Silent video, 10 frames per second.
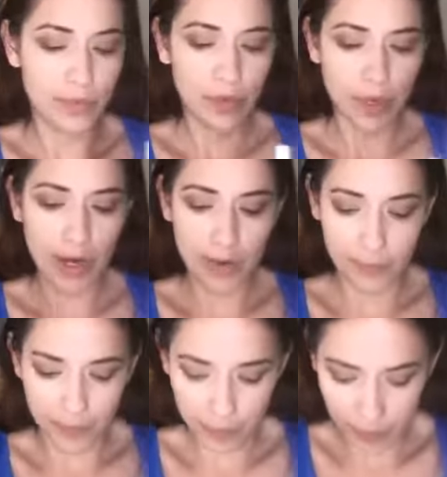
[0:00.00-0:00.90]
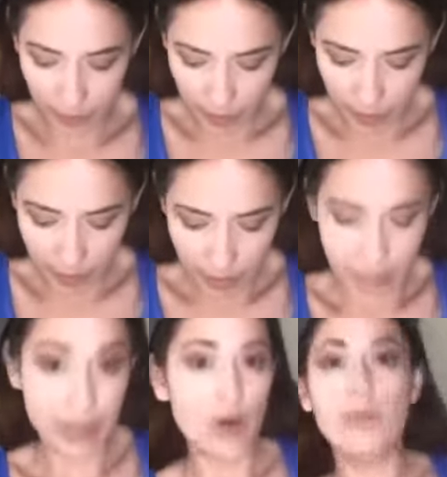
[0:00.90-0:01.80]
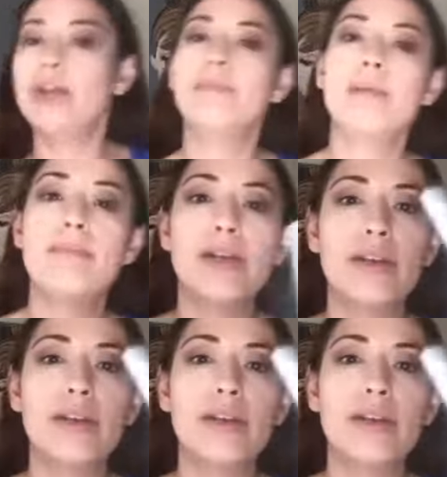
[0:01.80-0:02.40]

Okay, let me open up my mirror